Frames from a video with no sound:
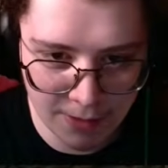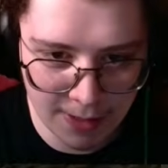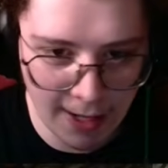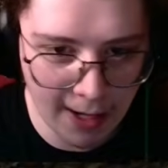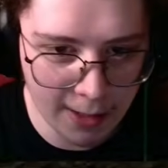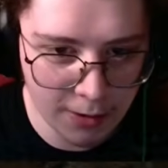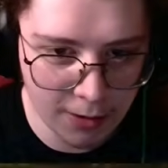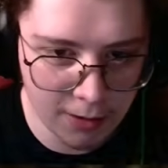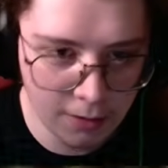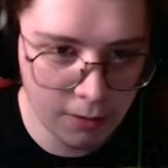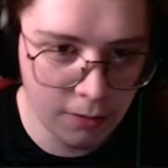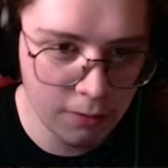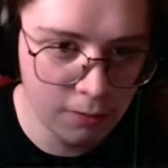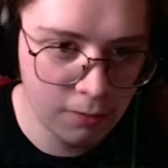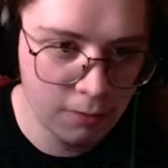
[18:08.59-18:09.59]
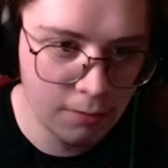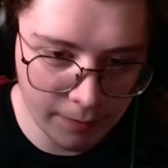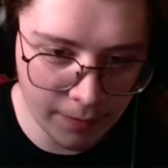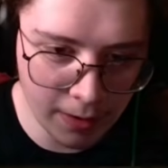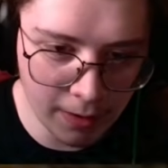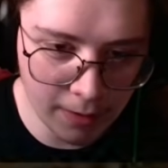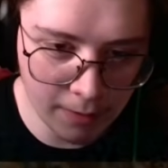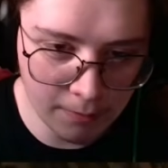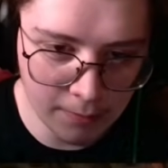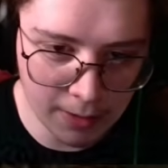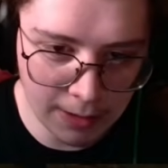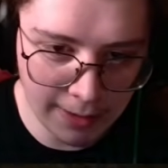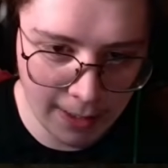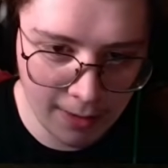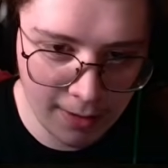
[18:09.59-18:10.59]
actually a hole. Not
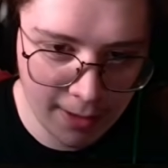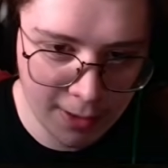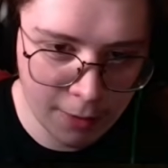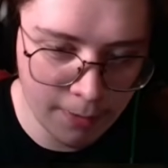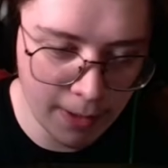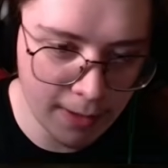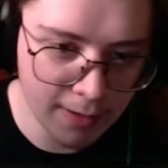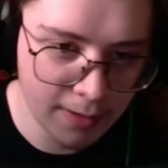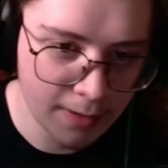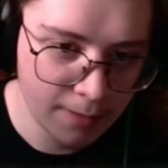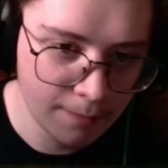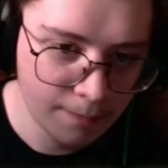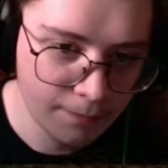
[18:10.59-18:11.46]
a lot of space.